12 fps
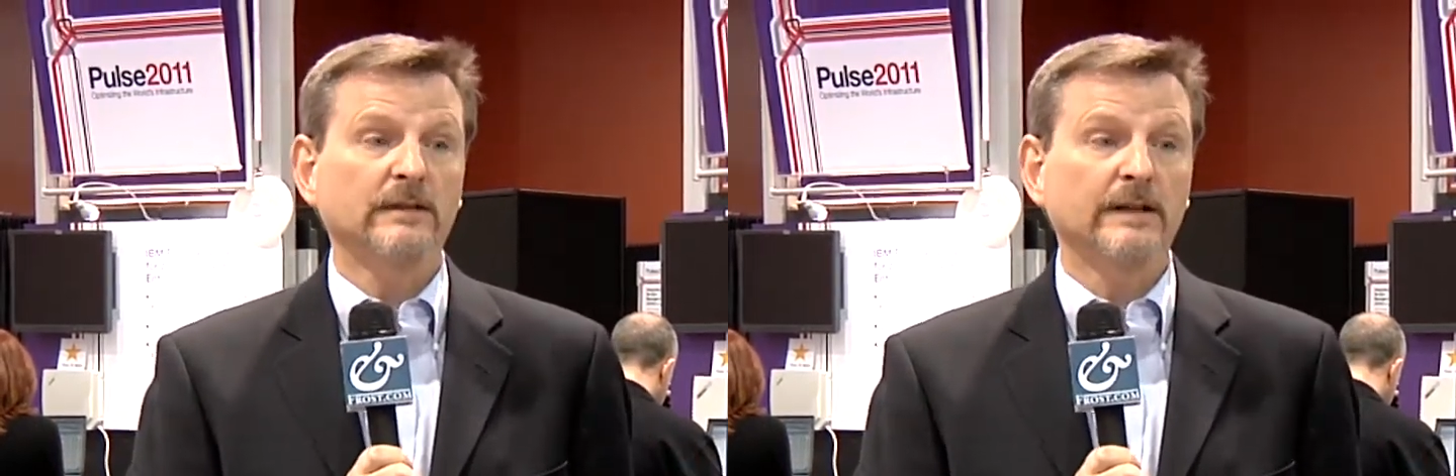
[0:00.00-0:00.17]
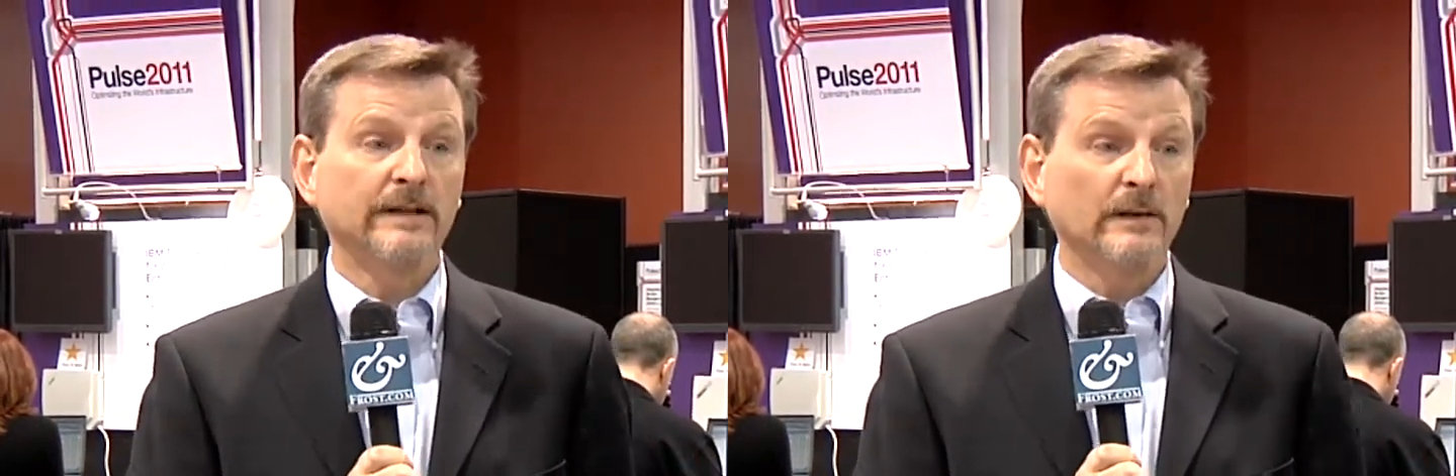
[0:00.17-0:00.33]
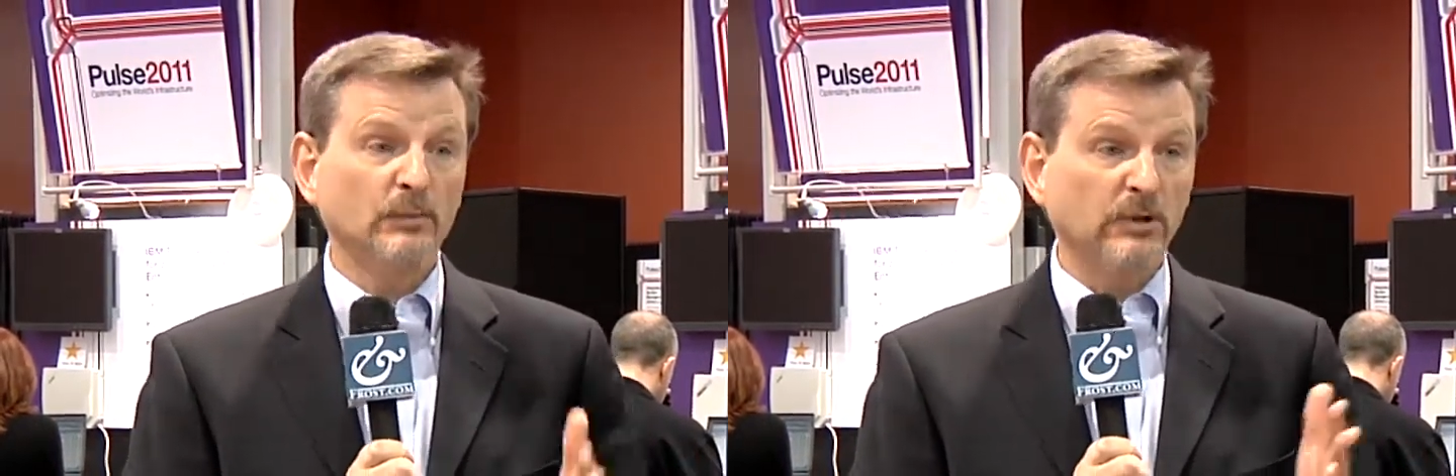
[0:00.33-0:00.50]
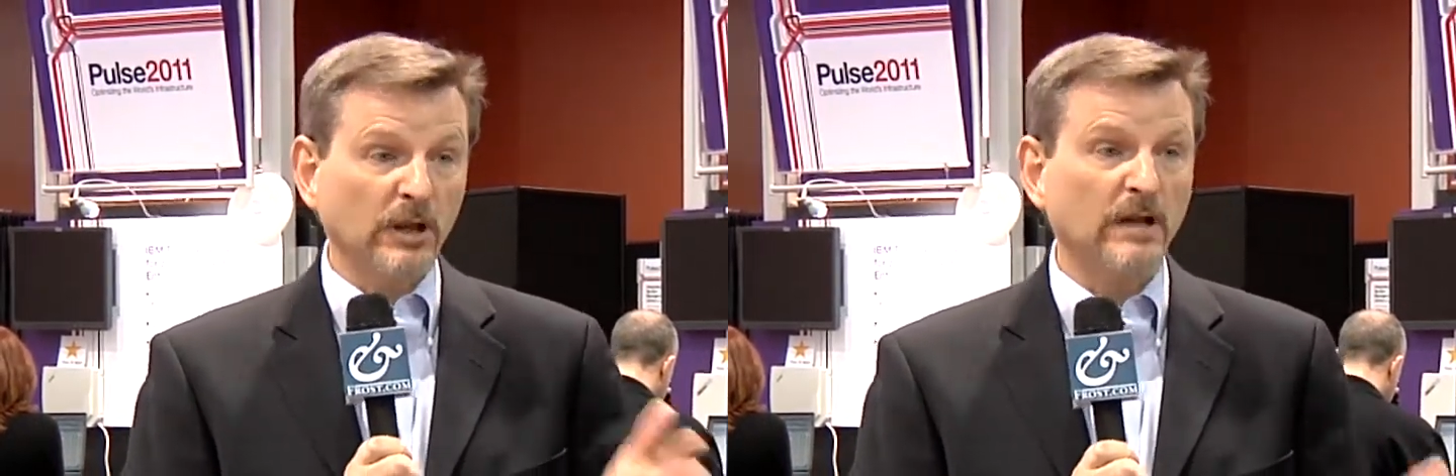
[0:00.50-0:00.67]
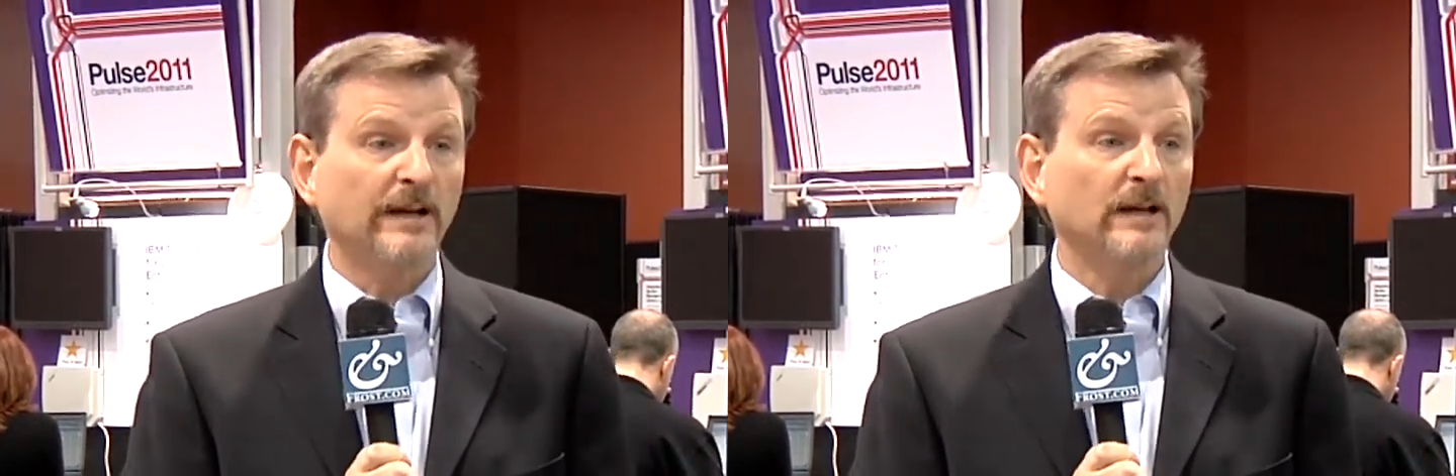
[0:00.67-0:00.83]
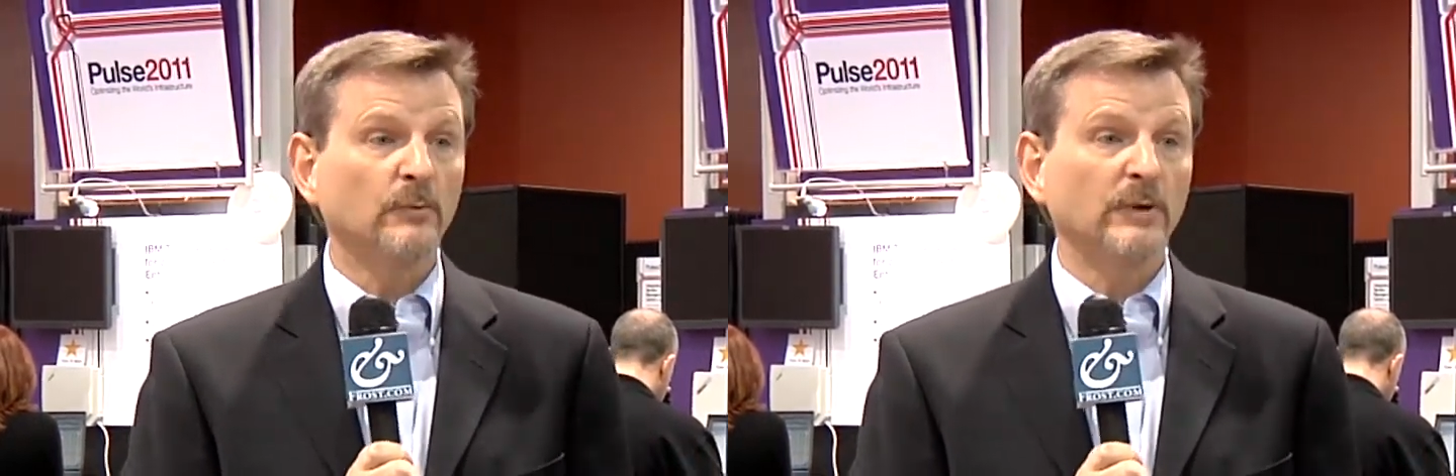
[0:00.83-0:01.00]
in a
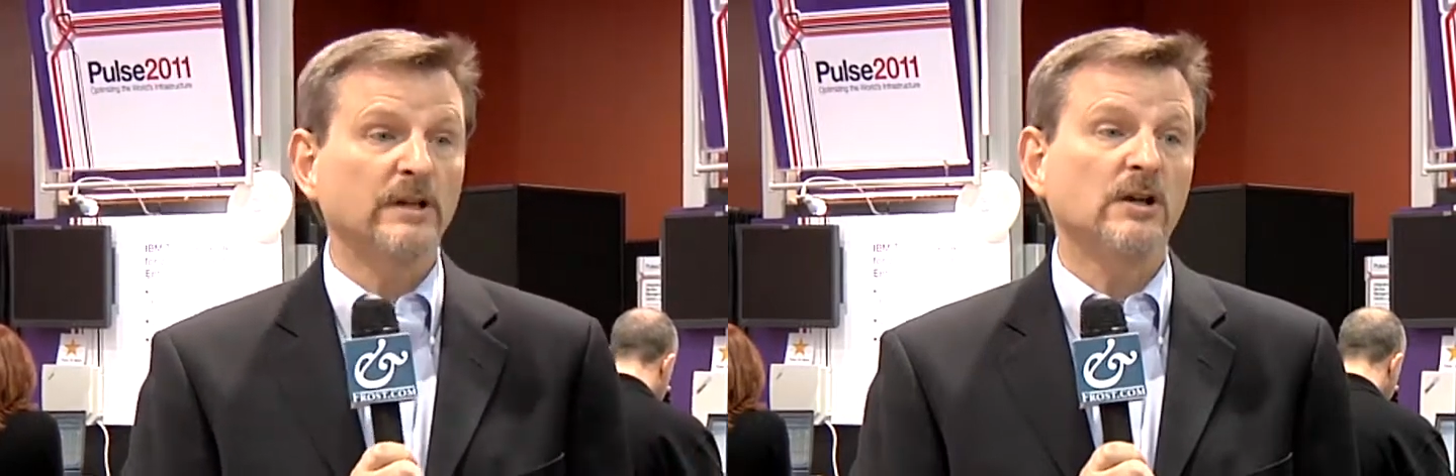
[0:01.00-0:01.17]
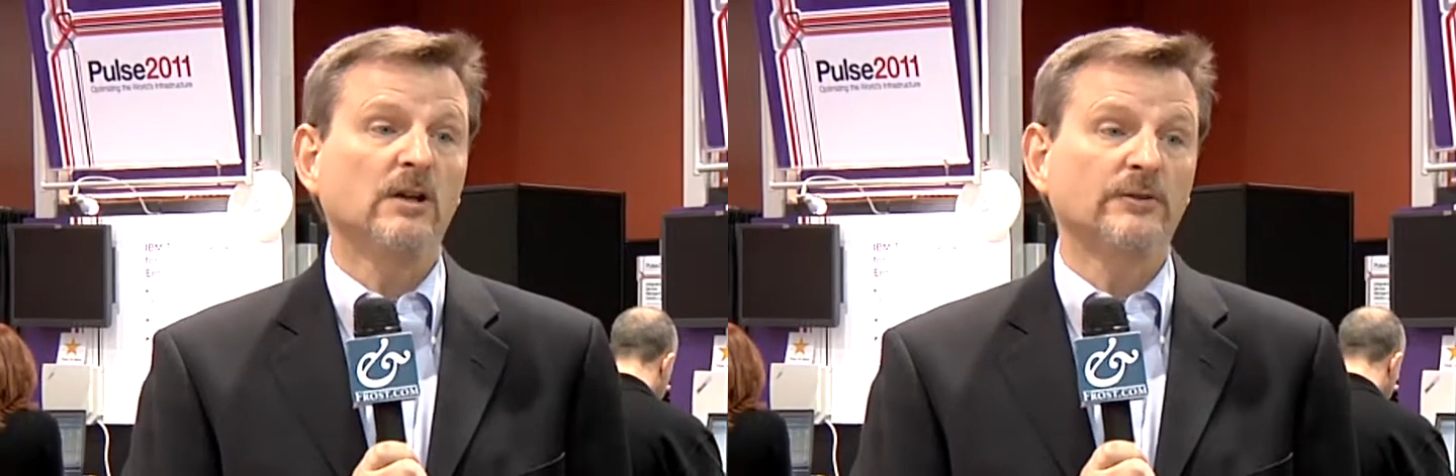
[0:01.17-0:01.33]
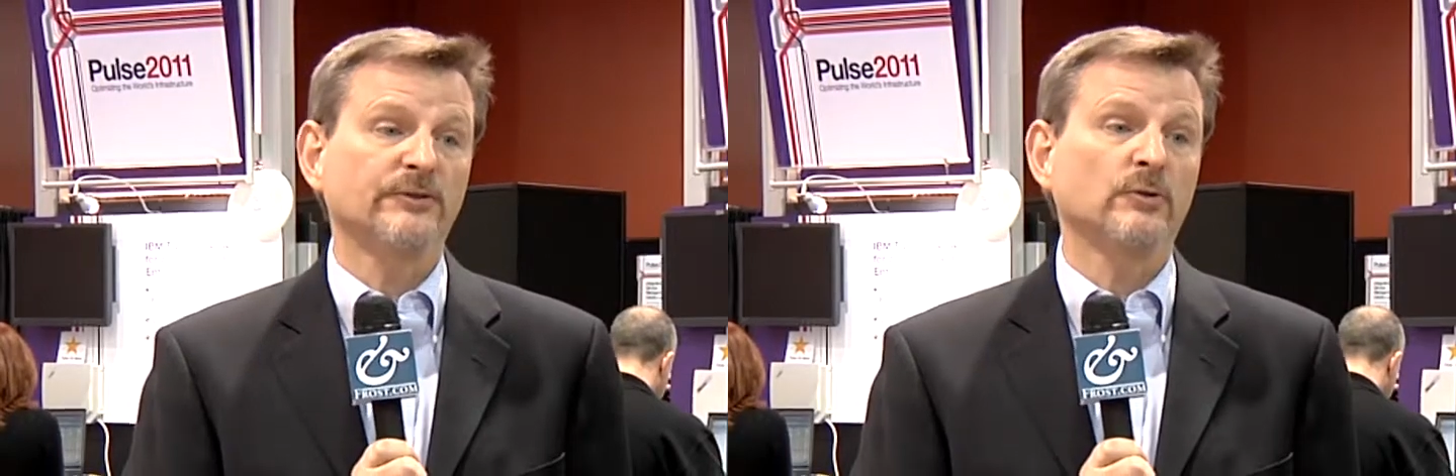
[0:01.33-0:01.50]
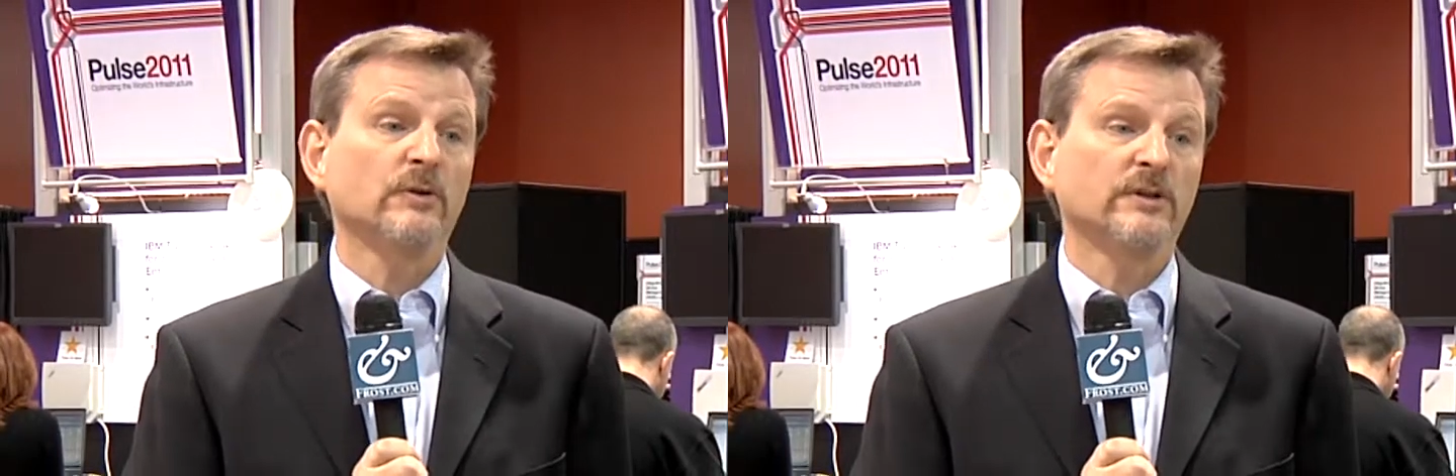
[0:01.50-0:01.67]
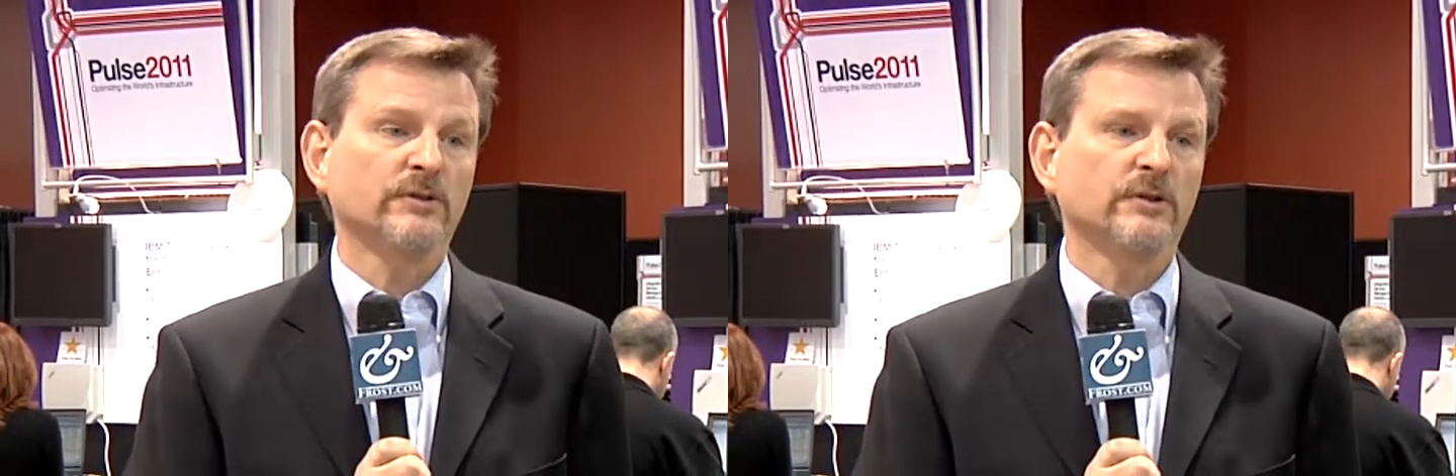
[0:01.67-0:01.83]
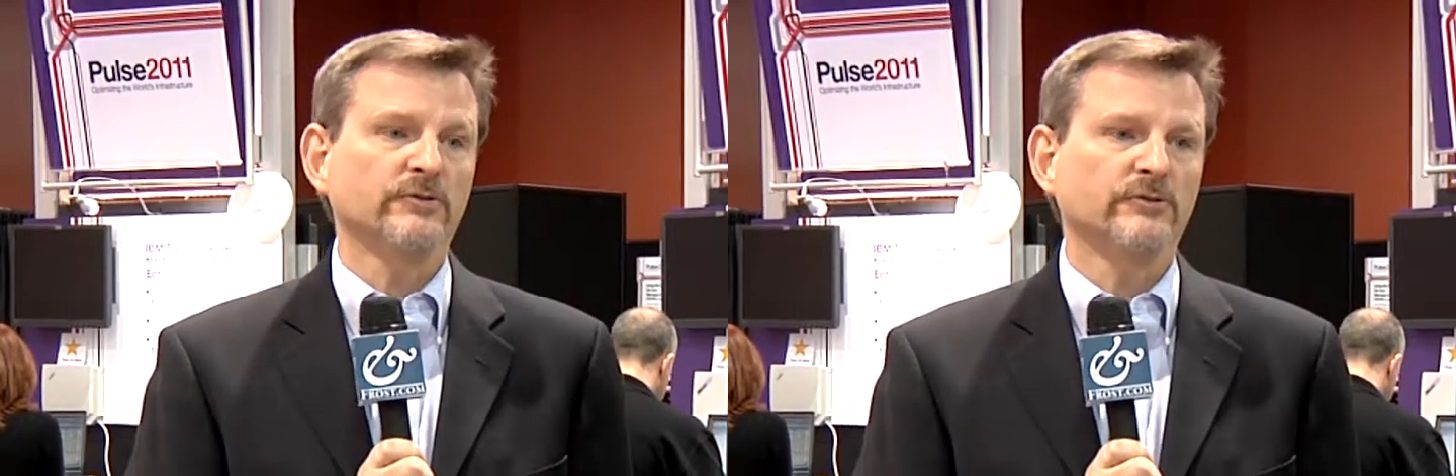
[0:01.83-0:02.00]
plug-in we call
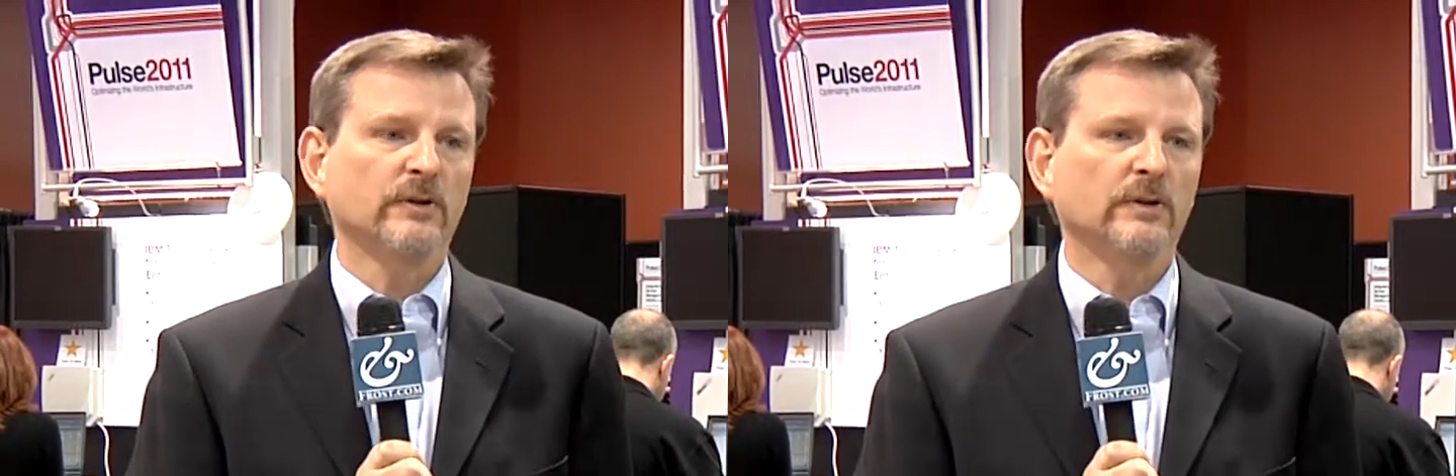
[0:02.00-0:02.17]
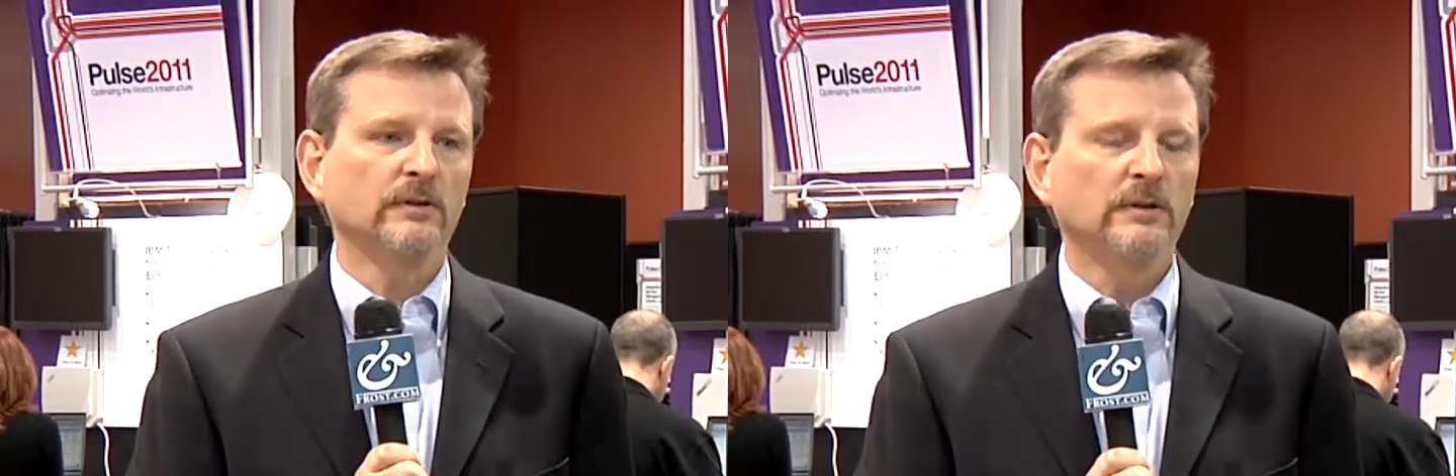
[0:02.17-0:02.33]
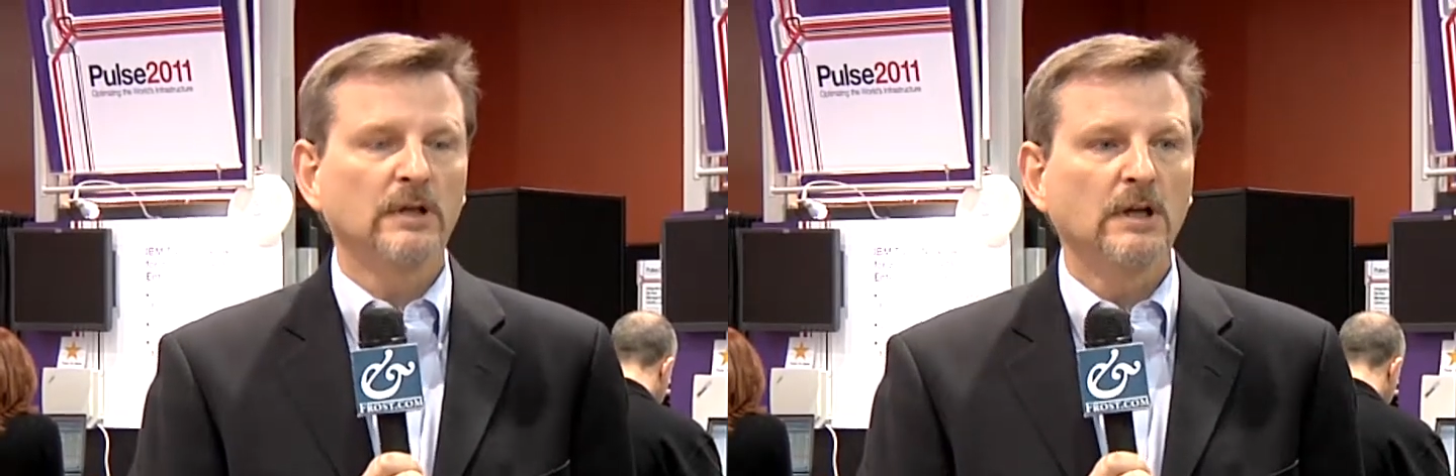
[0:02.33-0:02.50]
Storage Control.